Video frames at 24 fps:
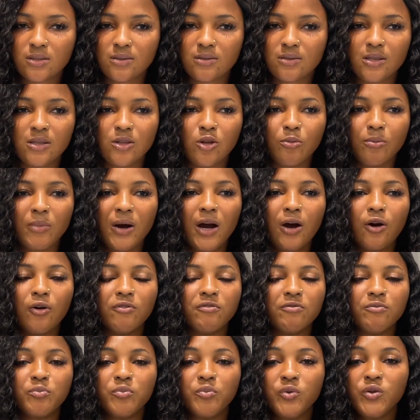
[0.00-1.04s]
the number
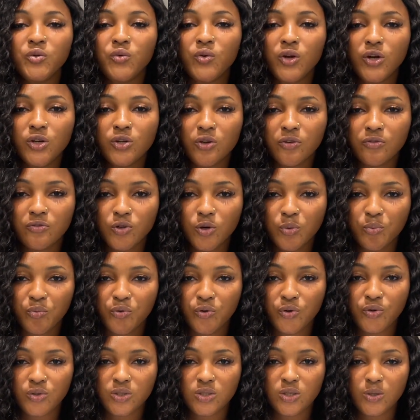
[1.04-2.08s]
of period of your
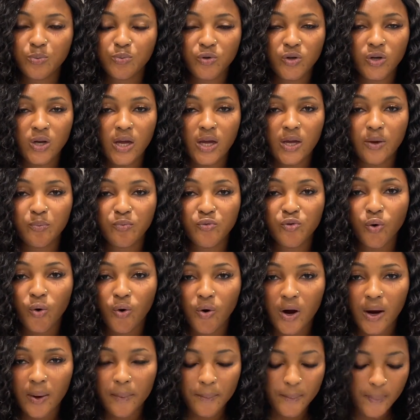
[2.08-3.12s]

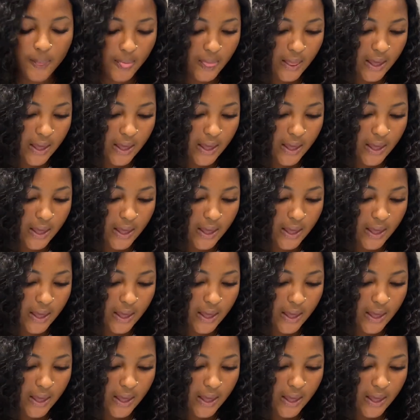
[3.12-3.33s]
program.